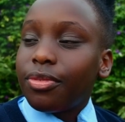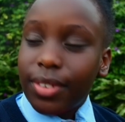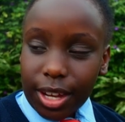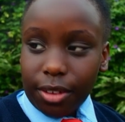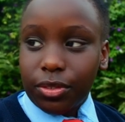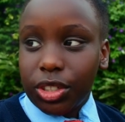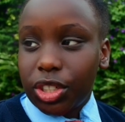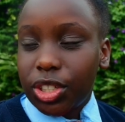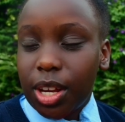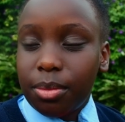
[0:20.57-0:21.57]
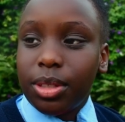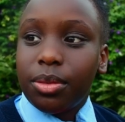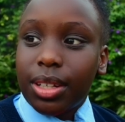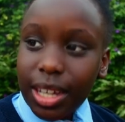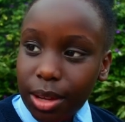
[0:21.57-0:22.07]
Firefinch. I'm in
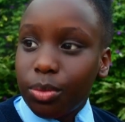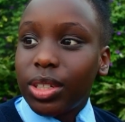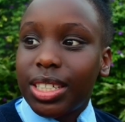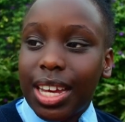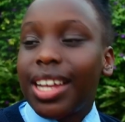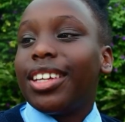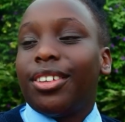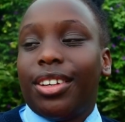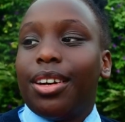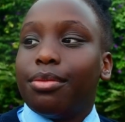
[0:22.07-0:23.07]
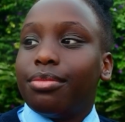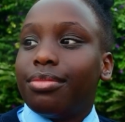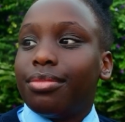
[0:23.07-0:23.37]
Cambridge curriculum.